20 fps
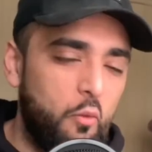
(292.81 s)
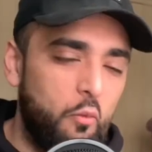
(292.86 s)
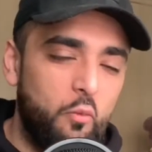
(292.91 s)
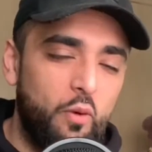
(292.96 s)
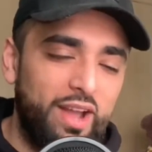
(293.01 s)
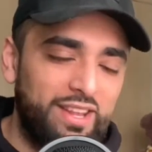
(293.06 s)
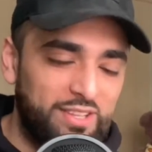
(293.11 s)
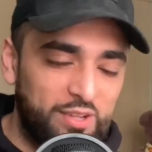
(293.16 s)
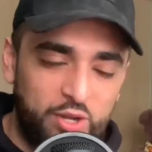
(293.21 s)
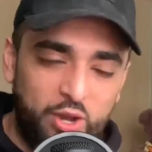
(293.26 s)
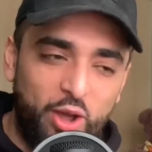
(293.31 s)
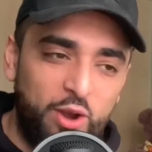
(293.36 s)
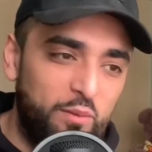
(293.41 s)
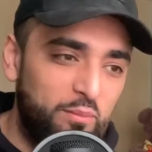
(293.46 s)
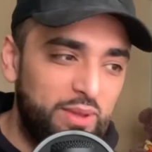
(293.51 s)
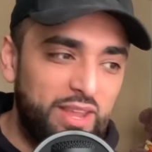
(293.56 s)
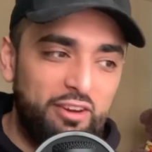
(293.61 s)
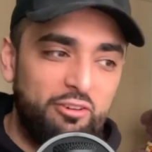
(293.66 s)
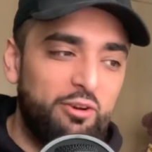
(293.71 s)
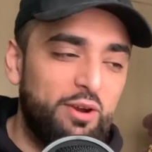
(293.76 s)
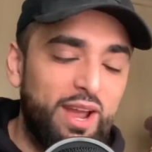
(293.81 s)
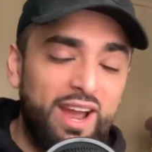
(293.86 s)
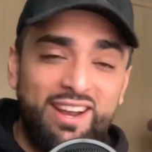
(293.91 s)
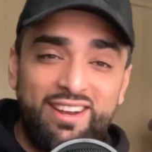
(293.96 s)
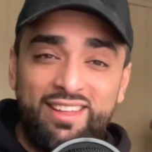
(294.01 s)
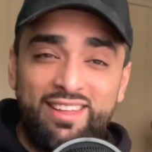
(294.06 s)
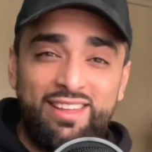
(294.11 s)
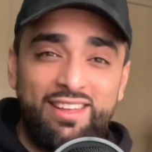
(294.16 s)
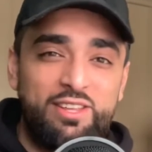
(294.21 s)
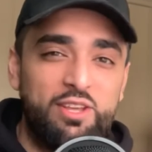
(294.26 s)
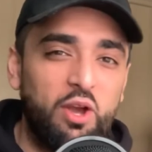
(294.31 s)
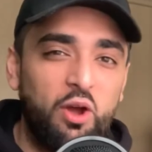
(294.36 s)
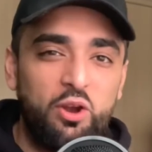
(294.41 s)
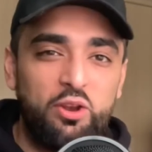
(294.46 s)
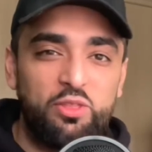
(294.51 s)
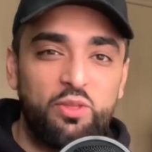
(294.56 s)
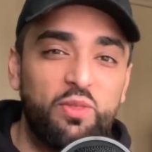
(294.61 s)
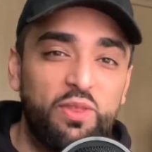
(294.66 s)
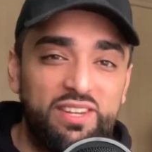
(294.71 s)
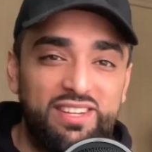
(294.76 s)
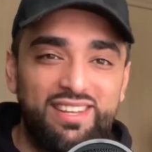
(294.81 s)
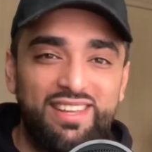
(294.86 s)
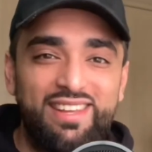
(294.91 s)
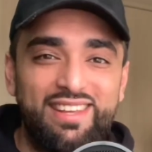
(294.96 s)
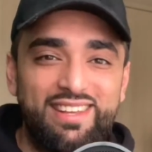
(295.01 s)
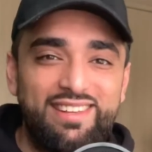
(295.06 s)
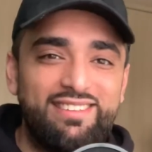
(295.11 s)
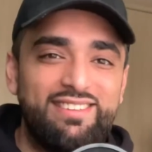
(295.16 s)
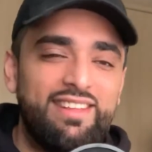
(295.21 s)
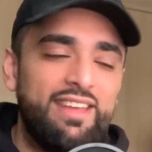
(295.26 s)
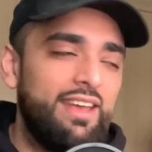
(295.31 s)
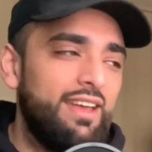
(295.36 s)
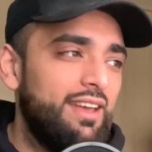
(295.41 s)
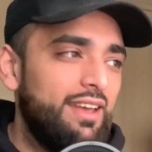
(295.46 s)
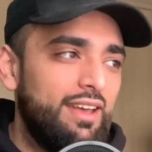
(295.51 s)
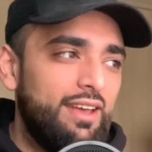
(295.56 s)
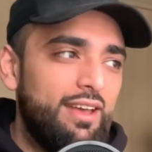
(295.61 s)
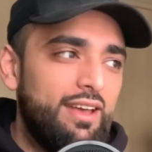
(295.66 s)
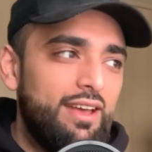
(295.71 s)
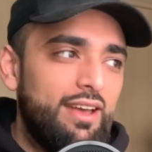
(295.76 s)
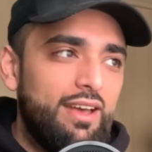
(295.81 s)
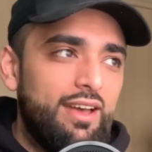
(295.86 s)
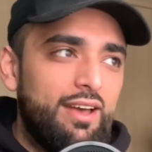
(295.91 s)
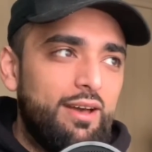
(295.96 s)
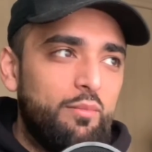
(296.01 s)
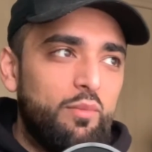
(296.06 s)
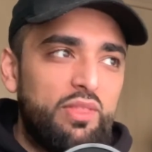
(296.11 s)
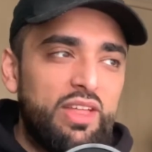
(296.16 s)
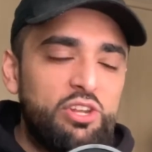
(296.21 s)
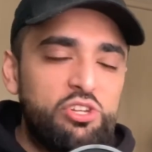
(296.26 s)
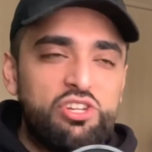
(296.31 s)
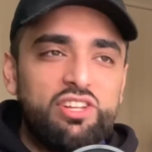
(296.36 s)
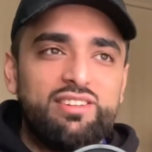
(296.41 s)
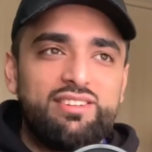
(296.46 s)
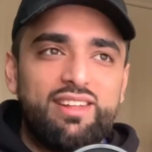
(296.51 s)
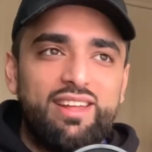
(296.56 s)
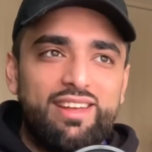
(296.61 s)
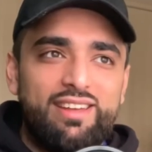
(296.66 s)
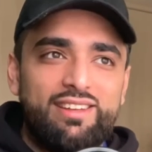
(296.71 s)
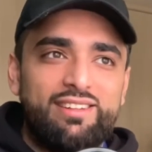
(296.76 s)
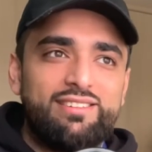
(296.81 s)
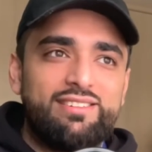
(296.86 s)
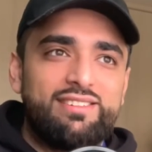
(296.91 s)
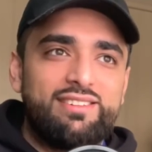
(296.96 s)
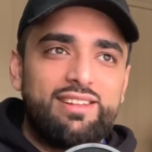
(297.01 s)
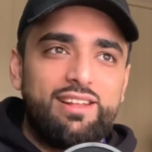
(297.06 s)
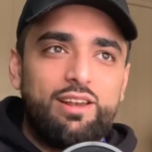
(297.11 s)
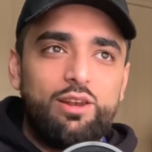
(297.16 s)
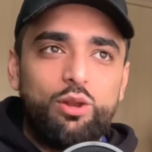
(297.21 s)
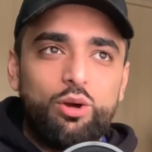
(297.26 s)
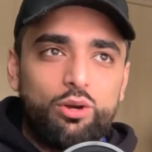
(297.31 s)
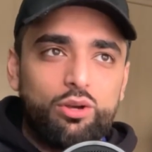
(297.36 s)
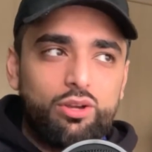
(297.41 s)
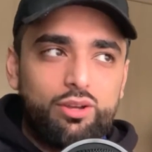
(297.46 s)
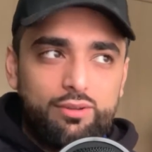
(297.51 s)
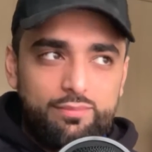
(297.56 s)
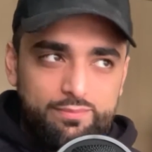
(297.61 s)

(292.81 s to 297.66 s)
when you're going to meet Rihanna, you're going to do the deed. But then she says, look,